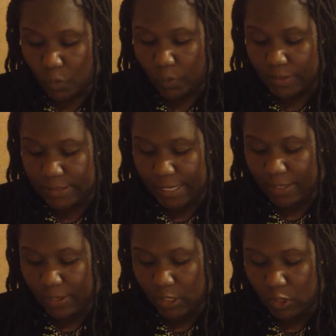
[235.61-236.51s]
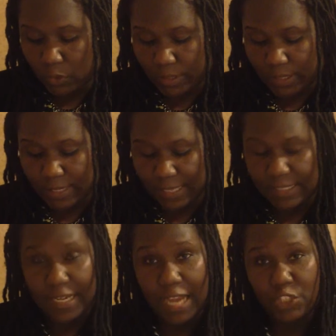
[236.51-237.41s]
with data including that
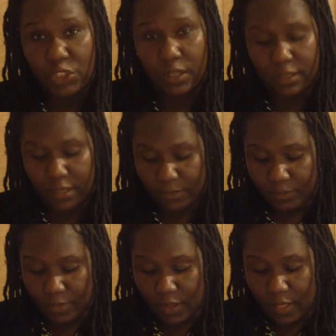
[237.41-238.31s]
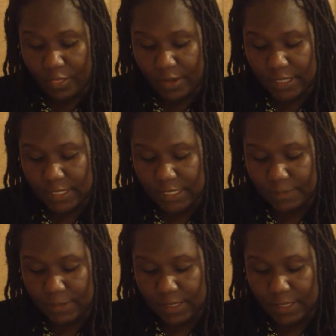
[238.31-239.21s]
nationally, 36%
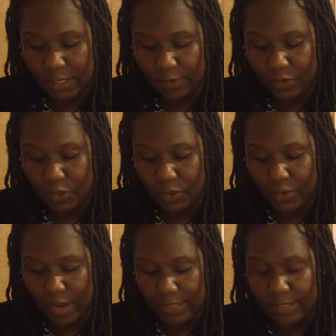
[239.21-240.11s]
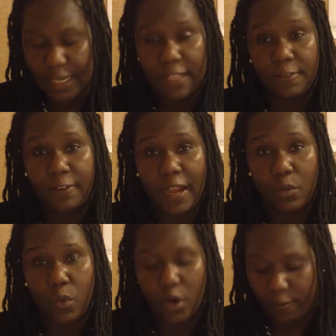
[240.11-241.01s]
of new grads can find
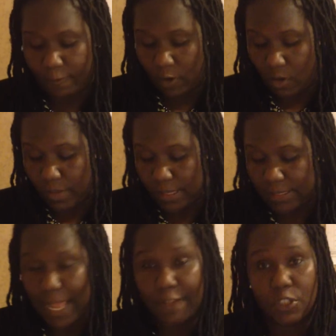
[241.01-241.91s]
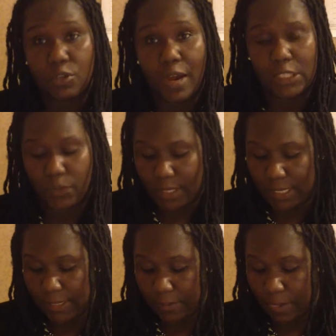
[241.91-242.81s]
work 4 months after
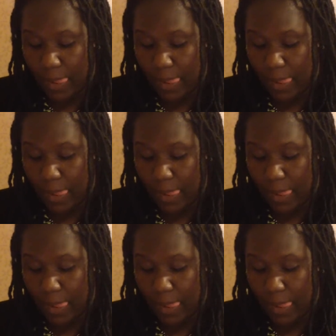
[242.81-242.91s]
graduating,